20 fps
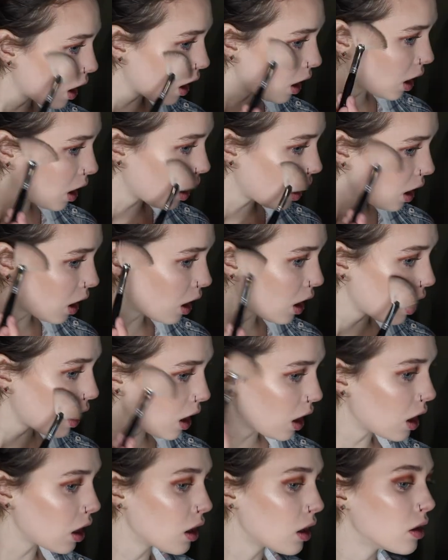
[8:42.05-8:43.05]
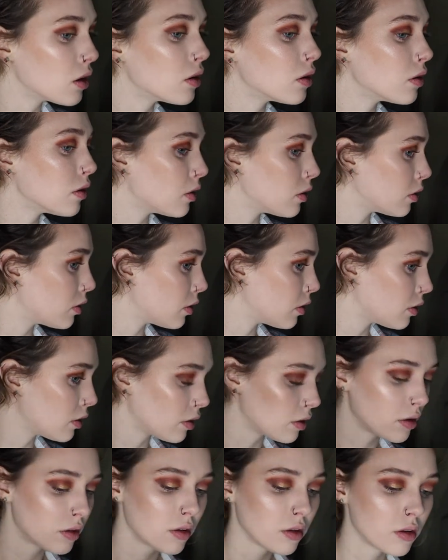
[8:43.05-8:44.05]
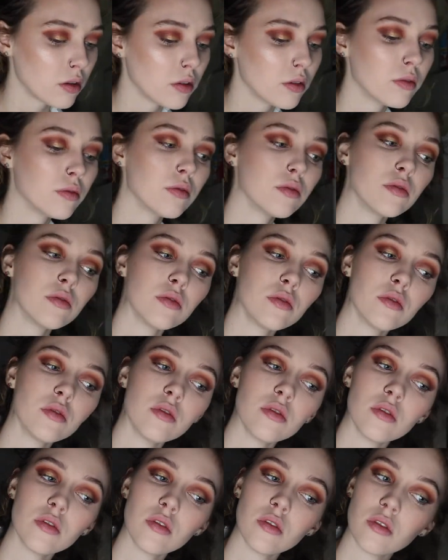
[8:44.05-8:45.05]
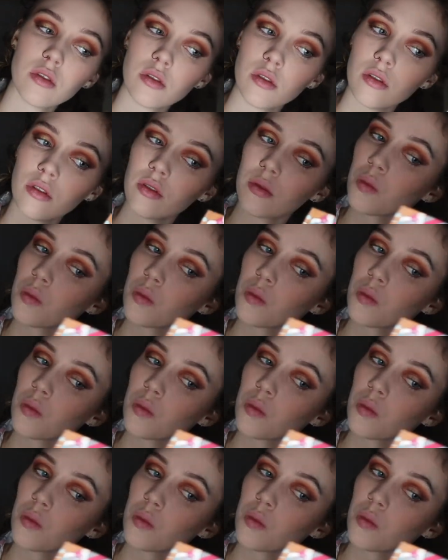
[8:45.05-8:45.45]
(no one is talking)